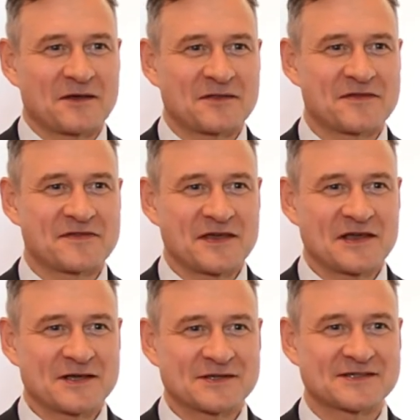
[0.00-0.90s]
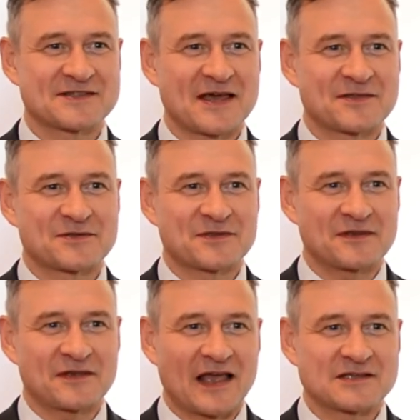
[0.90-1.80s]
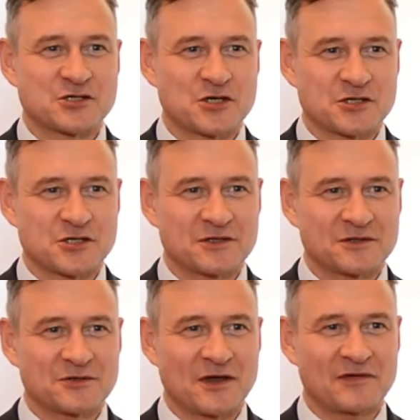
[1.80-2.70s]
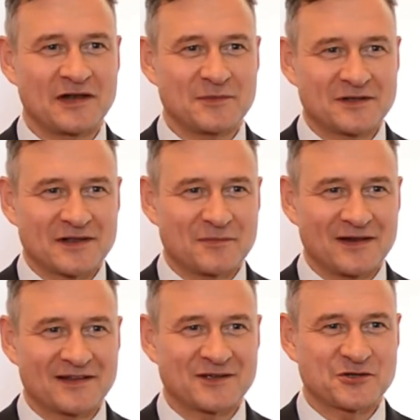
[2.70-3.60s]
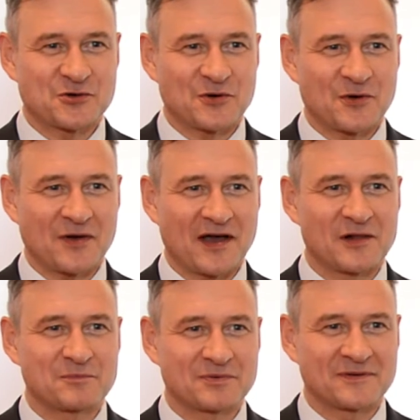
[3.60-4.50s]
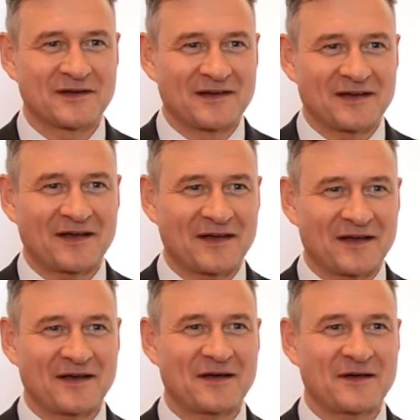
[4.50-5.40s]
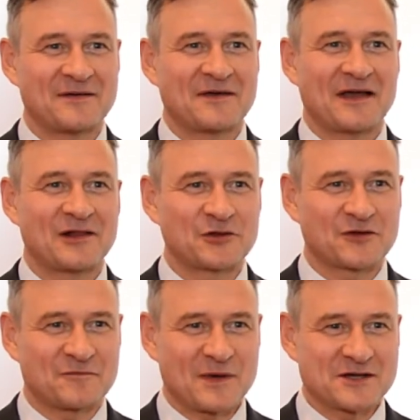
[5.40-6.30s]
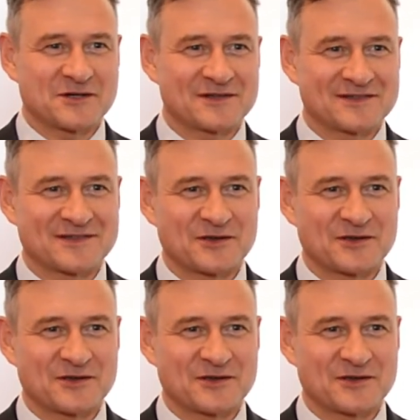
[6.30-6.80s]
the thing is that as a surgeon, you have a limited ability to help uh, a lot of patients.